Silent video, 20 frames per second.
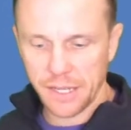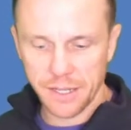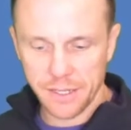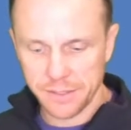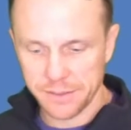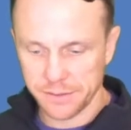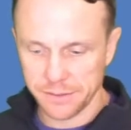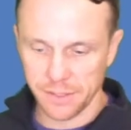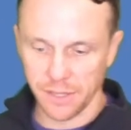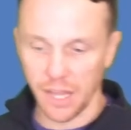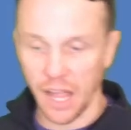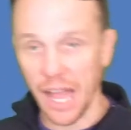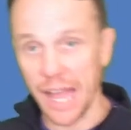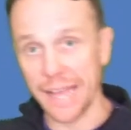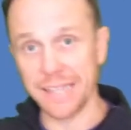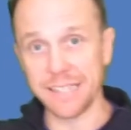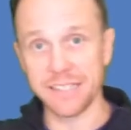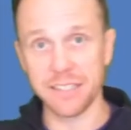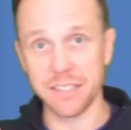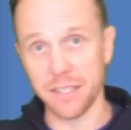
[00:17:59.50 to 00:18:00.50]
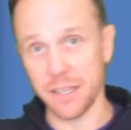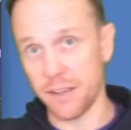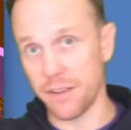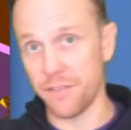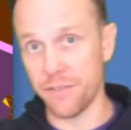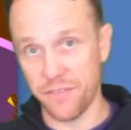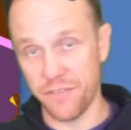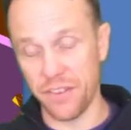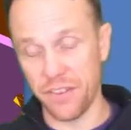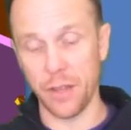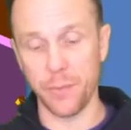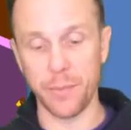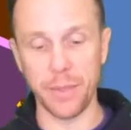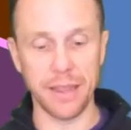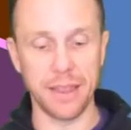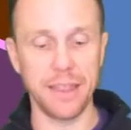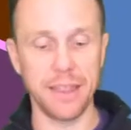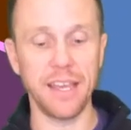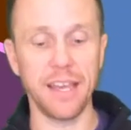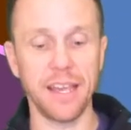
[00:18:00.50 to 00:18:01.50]
lines of
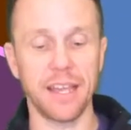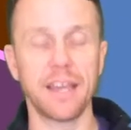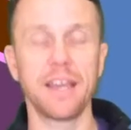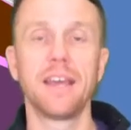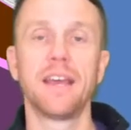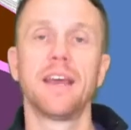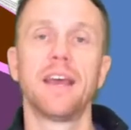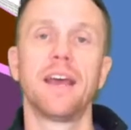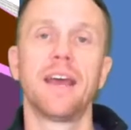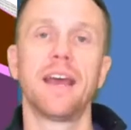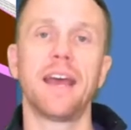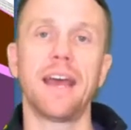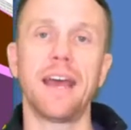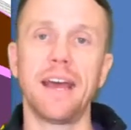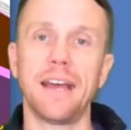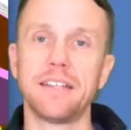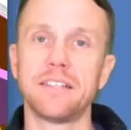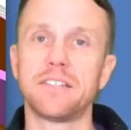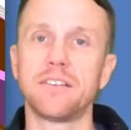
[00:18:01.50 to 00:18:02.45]
filament thick, and so